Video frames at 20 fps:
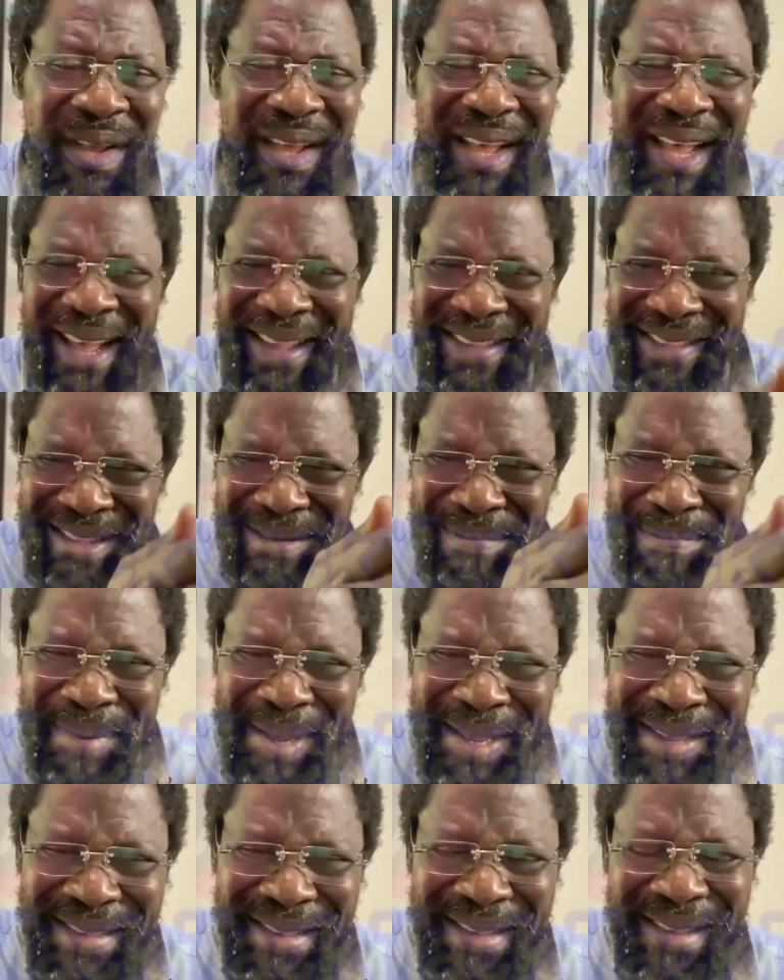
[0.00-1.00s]
as the
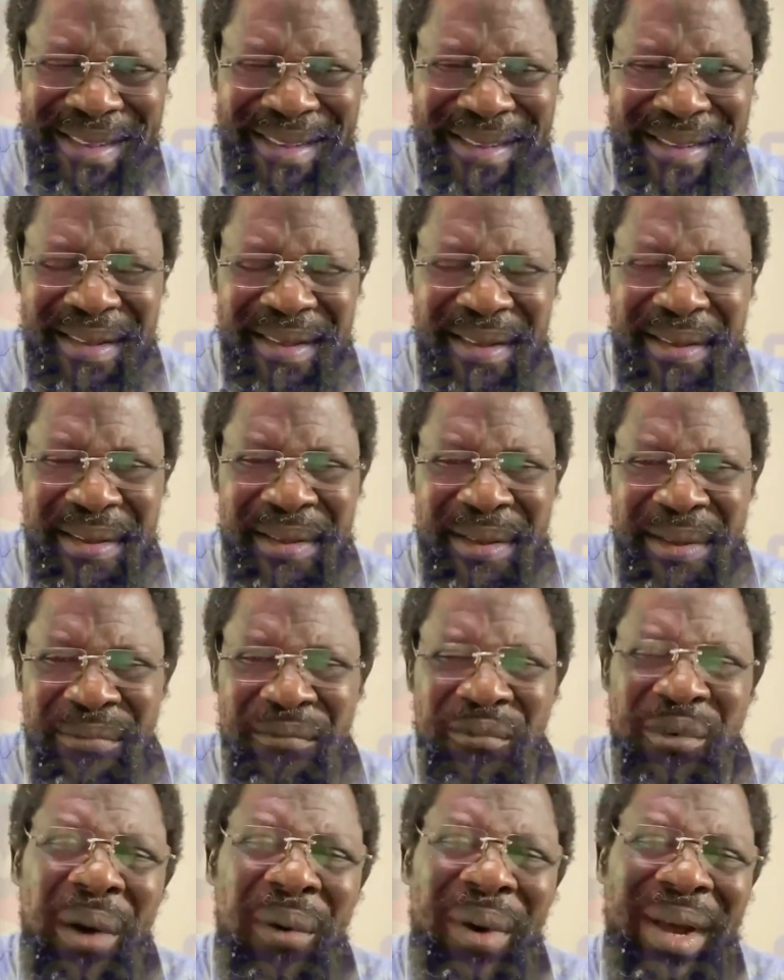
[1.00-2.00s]
basis
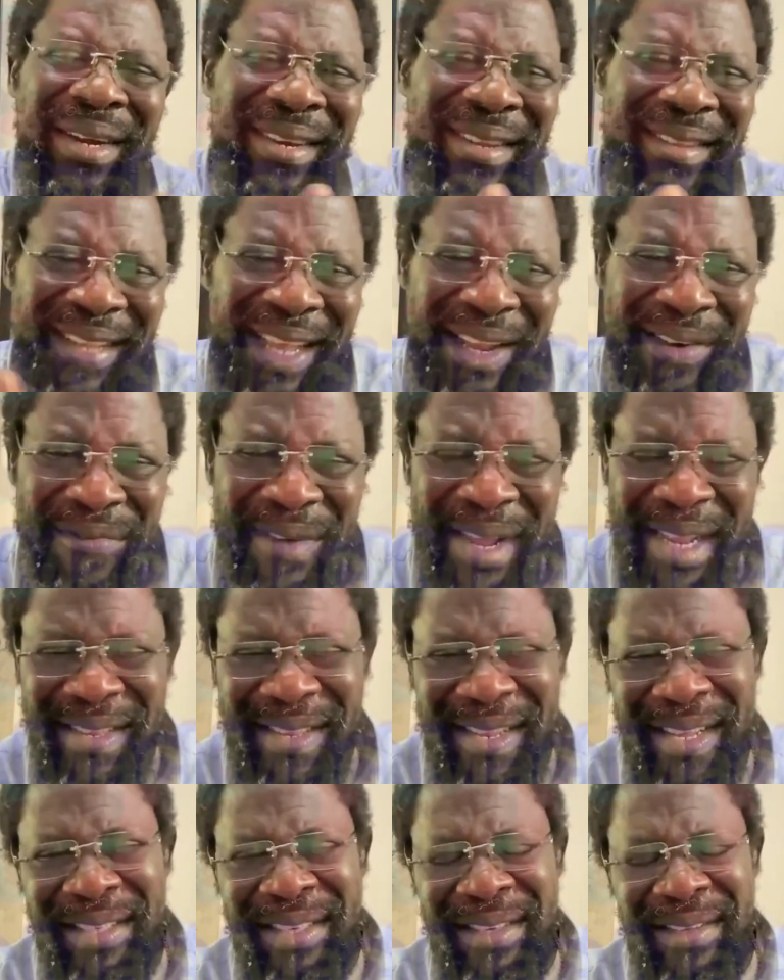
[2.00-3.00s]
for our
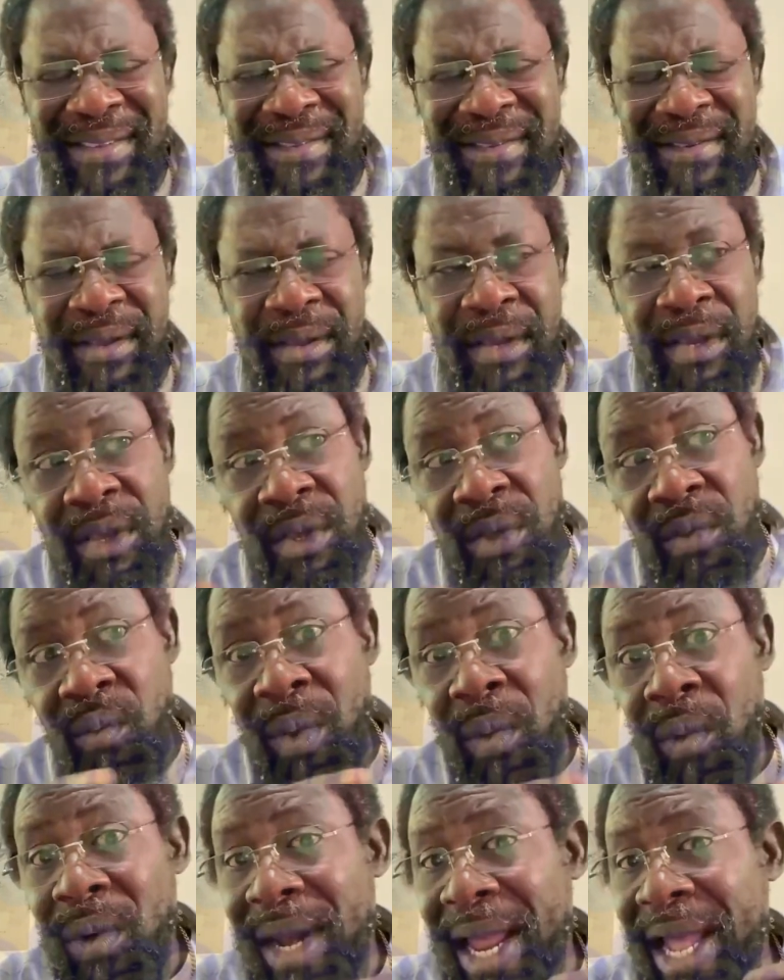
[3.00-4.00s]
disadvantages. We
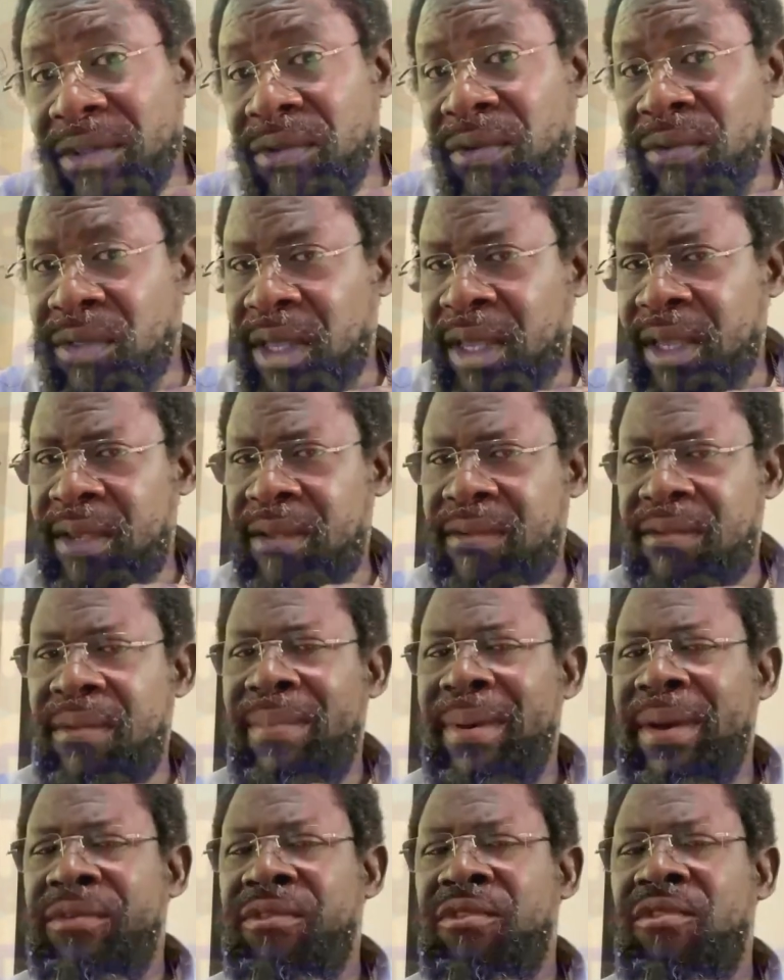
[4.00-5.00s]
would like to think is
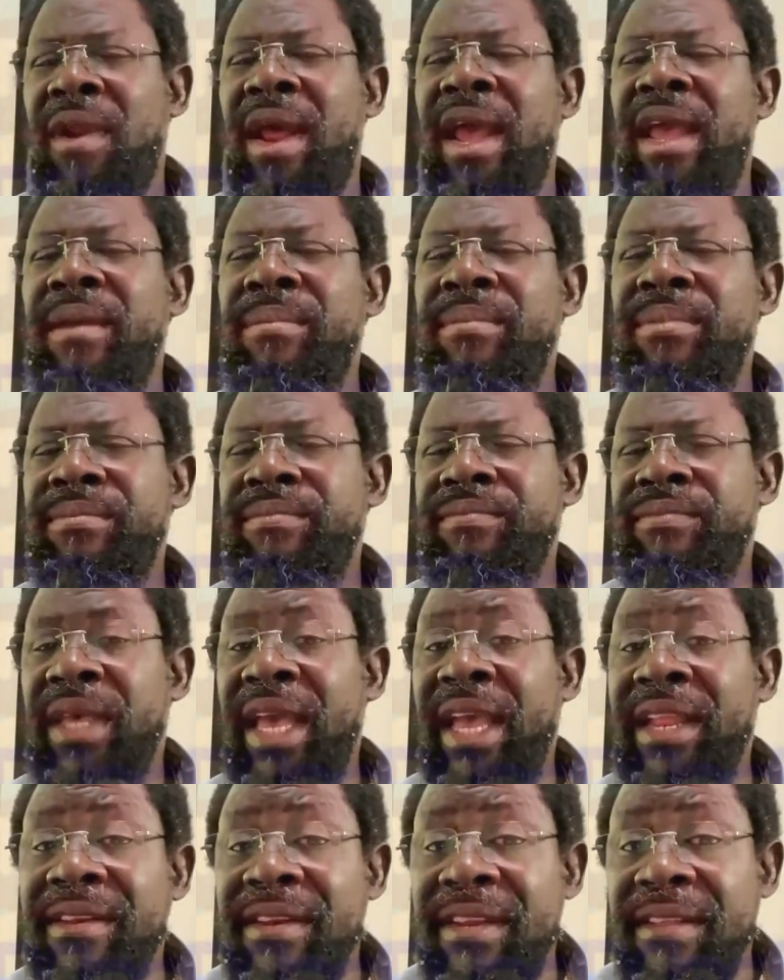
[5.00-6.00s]
about tribe,
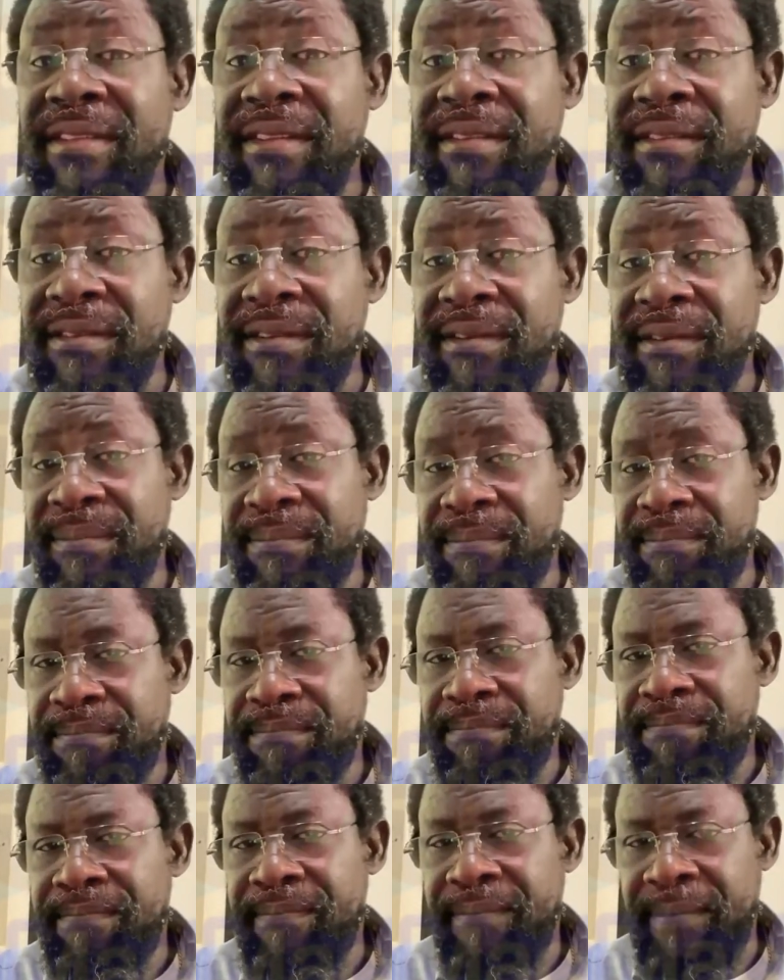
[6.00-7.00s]
ethnicity.
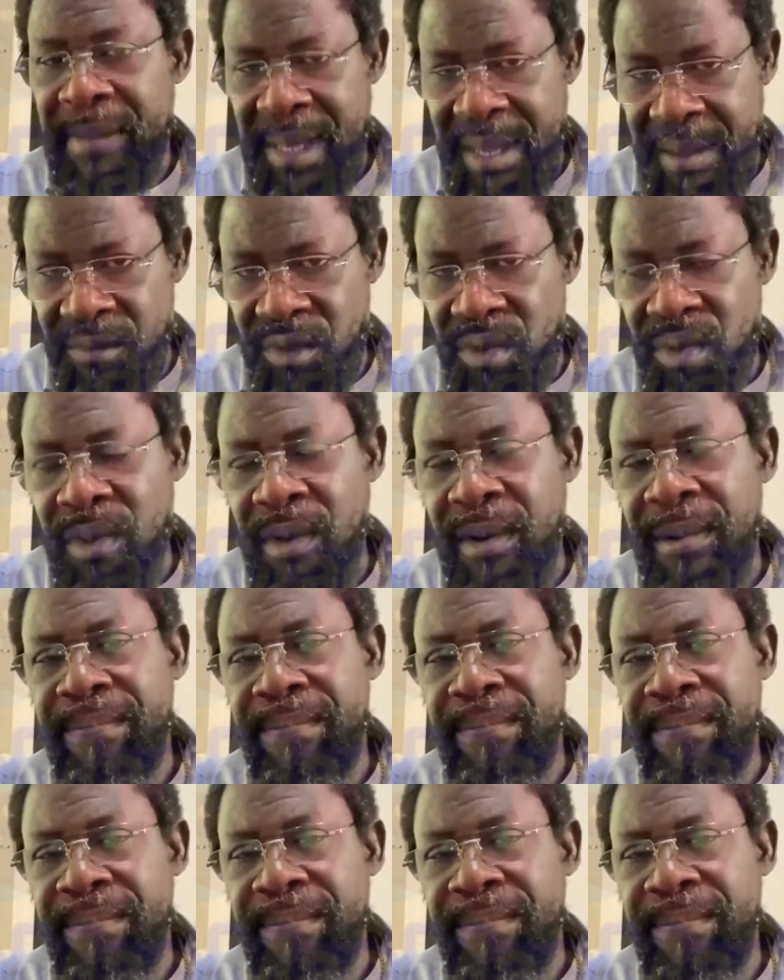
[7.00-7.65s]
I'm sure.